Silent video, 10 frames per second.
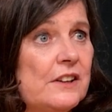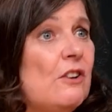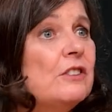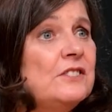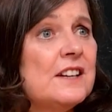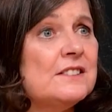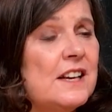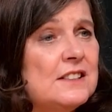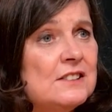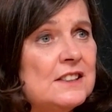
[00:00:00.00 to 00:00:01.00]
the contact
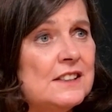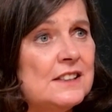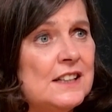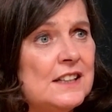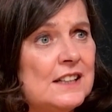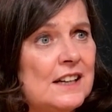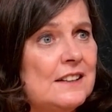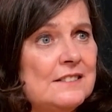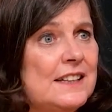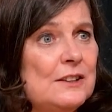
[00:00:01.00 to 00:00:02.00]
centre,
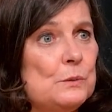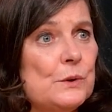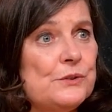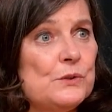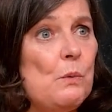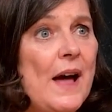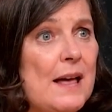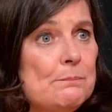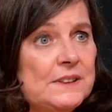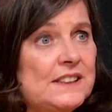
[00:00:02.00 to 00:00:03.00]
then it was the
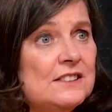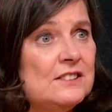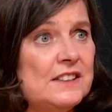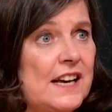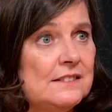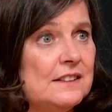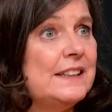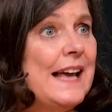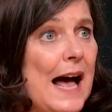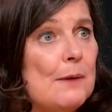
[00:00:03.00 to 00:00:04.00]
web, the internet and
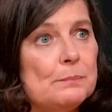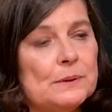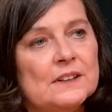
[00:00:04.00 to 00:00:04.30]
the app.